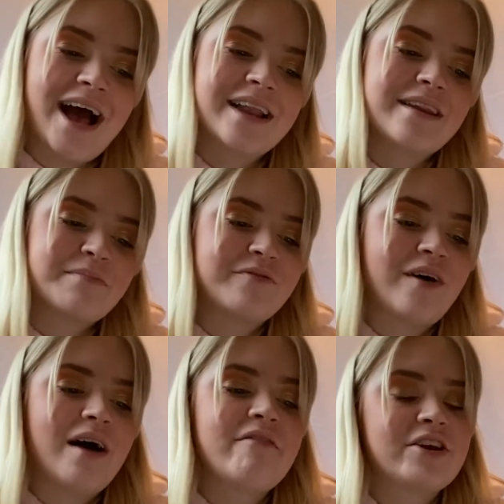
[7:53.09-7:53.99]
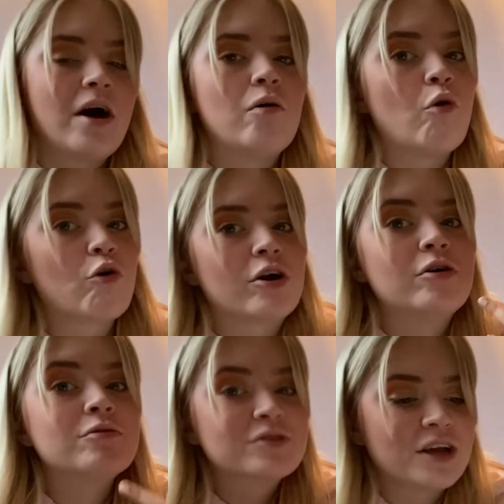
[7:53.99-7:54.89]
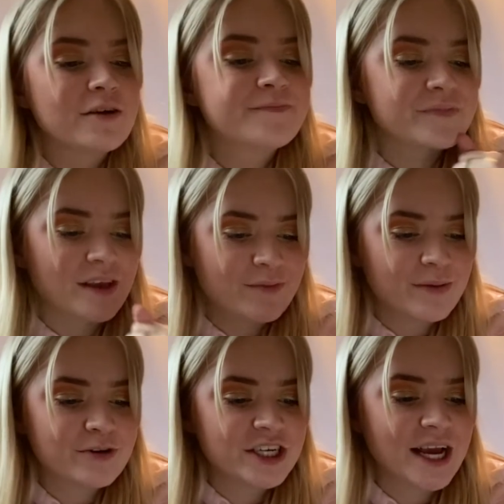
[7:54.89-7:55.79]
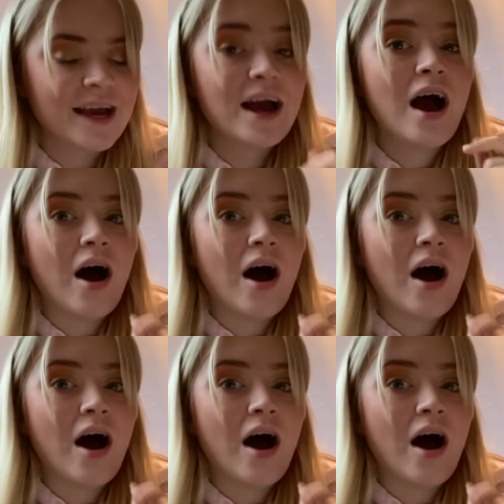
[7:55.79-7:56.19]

And number five, Niall Horan. Also, can we appreciate,